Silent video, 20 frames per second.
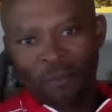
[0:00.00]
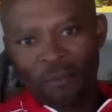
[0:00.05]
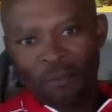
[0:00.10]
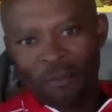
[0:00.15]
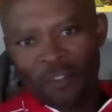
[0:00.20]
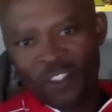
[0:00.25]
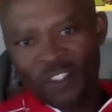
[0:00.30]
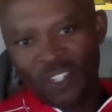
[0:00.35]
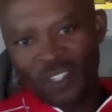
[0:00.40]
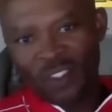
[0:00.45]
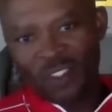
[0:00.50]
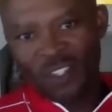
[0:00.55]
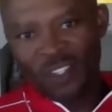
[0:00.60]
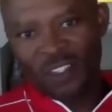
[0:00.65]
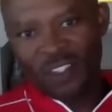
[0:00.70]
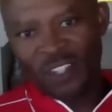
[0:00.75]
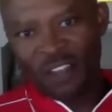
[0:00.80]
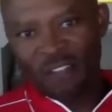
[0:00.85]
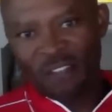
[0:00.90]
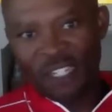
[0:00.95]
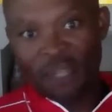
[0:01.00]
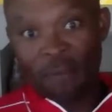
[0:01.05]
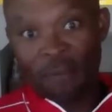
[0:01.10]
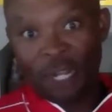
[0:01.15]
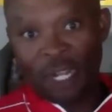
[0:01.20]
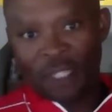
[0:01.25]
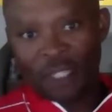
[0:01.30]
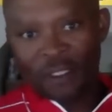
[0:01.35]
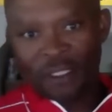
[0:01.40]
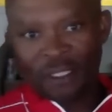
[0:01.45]
60 70
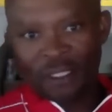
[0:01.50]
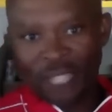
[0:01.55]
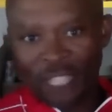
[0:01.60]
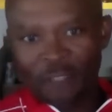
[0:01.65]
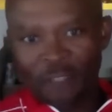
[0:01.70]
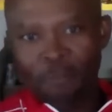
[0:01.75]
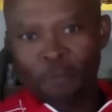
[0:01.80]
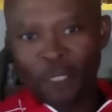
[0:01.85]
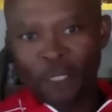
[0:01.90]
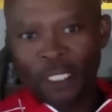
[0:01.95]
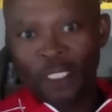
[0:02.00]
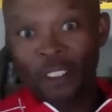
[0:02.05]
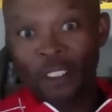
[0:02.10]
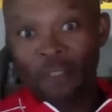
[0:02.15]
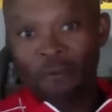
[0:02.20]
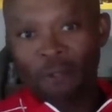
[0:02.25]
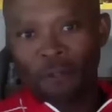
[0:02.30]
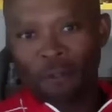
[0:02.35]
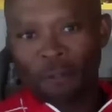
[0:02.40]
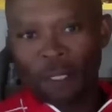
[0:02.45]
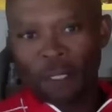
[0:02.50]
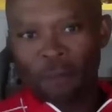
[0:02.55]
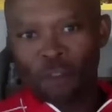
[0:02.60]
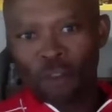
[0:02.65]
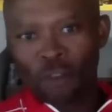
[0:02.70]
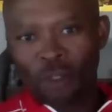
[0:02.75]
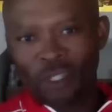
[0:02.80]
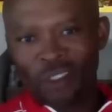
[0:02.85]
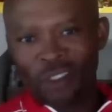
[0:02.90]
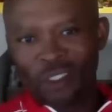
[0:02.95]
bucks that's pretty good for a bit
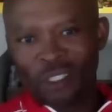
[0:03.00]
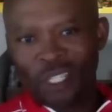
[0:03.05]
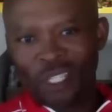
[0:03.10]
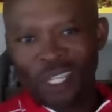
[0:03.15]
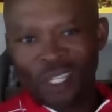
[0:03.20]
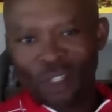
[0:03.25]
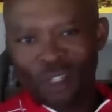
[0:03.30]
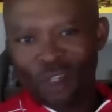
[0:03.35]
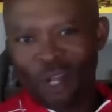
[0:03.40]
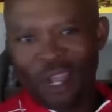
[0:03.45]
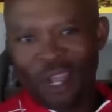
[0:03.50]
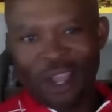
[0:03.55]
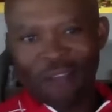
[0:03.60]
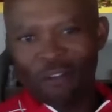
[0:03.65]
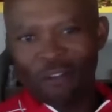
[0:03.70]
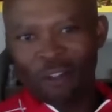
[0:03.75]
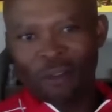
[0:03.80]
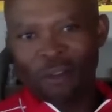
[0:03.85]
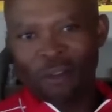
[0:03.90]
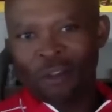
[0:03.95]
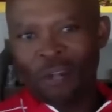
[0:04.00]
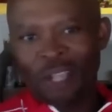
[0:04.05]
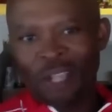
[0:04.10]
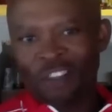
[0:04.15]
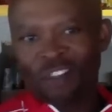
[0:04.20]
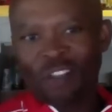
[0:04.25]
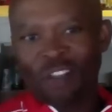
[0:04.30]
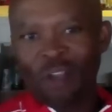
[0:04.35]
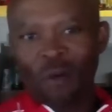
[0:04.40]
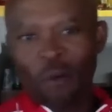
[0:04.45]
short so you don't have to you're not
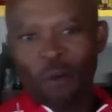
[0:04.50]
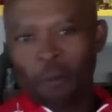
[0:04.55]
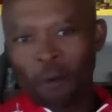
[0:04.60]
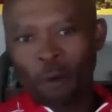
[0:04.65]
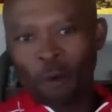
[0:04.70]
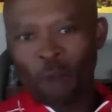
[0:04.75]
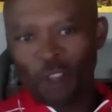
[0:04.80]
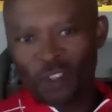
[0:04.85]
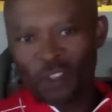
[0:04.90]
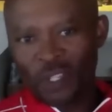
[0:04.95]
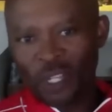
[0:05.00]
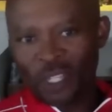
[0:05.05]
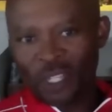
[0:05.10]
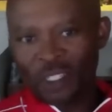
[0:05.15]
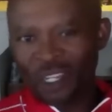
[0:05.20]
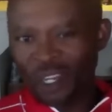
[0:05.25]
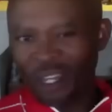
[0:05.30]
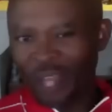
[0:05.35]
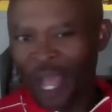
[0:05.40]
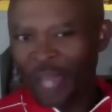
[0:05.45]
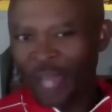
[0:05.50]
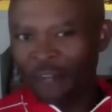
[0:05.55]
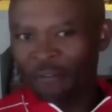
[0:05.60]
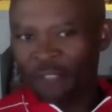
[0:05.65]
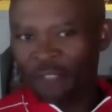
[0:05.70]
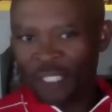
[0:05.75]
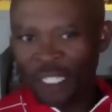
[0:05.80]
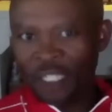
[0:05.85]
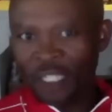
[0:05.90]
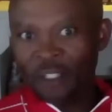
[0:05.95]
stuck with Przewalski. there's a lot
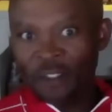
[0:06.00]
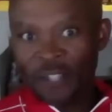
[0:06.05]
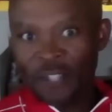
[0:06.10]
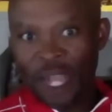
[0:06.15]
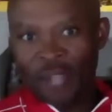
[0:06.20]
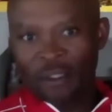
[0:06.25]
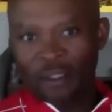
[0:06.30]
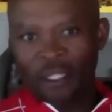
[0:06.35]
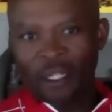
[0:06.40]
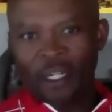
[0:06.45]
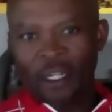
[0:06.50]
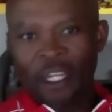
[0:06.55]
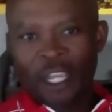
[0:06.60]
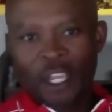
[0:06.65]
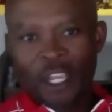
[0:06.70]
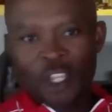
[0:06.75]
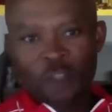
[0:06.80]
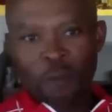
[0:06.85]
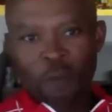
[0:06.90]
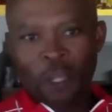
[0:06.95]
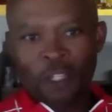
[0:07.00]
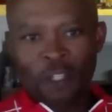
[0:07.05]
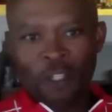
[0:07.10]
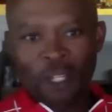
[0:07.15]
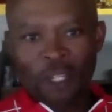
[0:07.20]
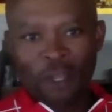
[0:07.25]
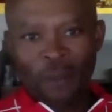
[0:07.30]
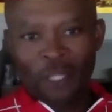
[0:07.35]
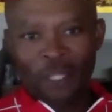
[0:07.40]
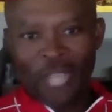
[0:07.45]
of deals out there
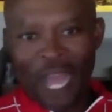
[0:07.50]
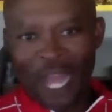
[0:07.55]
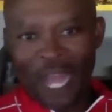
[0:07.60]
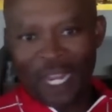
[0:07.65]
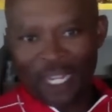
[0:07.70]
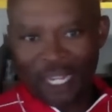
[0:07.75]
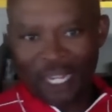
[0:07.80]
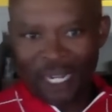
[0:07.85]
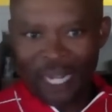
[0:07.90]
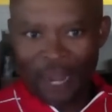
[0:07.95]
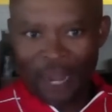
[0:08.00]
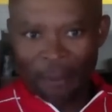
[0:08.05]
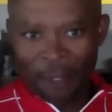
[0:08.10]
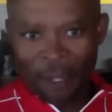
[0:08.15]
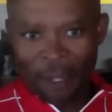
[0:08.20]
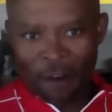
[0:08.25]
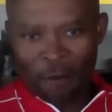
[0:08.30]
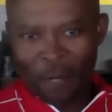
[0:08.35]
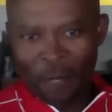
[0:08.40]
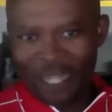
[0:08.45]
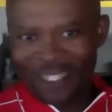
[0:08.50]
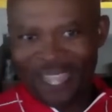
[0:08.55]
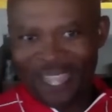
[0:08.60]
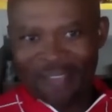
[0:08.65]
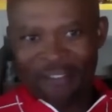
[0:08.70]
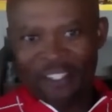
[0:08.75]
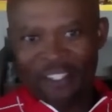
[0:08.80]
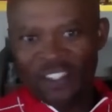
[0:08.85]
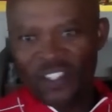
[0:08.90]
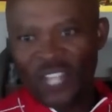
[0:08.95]
especially with the holiday coming everybody's
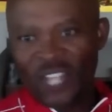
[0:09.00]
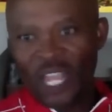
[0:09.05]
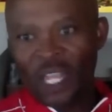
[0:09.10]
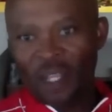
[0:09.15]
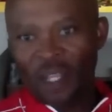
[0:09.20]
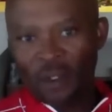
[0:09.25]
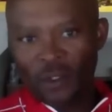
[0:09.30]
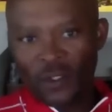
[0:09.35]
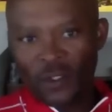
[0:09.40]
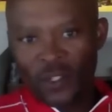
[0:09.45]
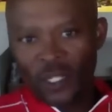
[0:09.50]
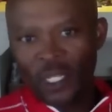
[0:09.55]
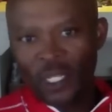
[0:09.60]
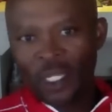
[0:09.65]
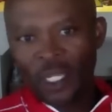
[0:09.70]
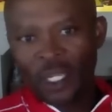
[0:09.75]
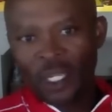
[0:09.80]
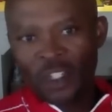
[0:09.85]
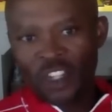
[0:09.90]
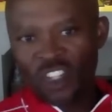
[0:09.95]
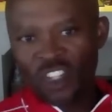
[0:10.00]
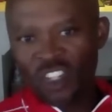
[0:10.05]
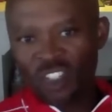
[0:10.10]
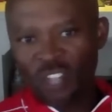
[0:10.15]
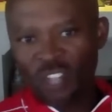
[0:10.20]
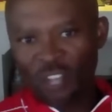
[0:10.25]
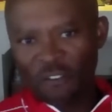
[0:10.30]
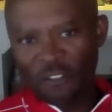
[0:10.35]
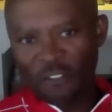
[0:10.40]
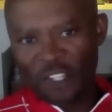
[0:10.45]
having sales so just
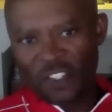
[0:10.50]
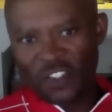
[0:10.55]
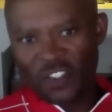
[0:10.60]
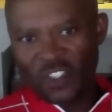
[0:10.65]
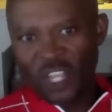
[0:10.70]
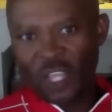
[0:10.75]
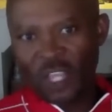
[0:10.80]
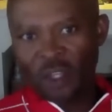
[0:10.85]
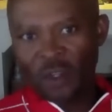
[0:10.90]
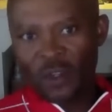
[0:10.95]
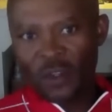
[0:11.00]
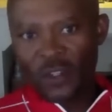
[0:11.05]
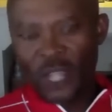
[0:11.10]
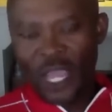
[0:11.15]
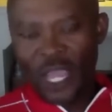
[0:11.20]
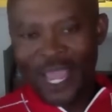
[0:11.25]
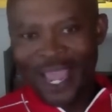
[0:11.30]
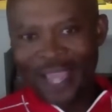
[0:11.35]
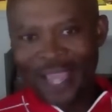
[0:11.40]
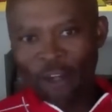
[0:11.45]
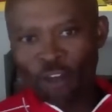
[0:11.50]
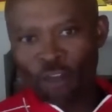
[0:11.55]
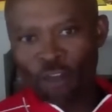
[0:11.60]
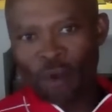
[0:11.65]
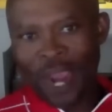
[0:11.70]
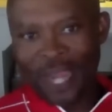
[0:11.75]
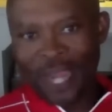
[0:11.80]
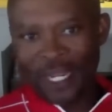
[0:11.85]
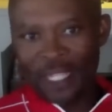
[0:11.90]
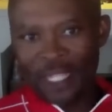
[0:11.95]
look for the sales and try the